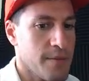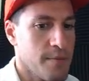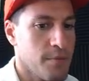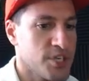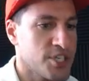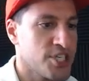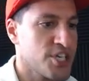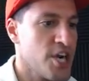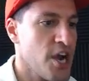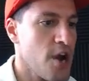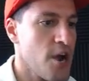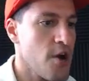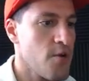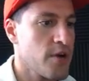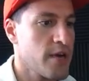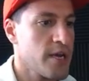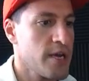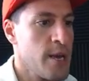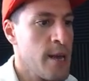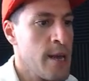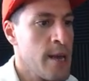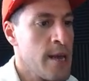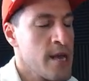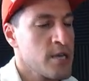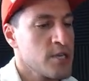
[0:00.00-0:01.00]
Machoke,
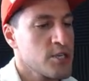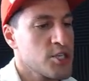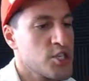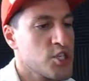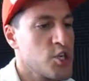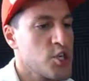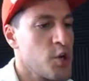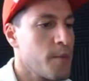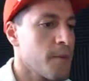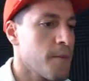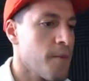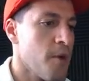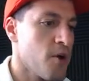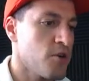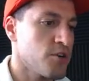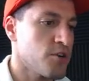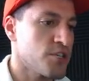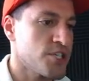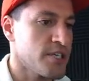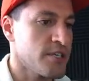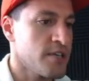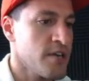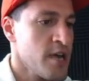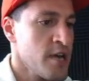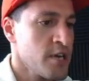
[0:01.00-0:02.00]
Super
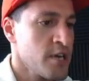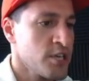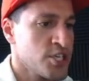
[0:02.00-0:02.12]
Potion,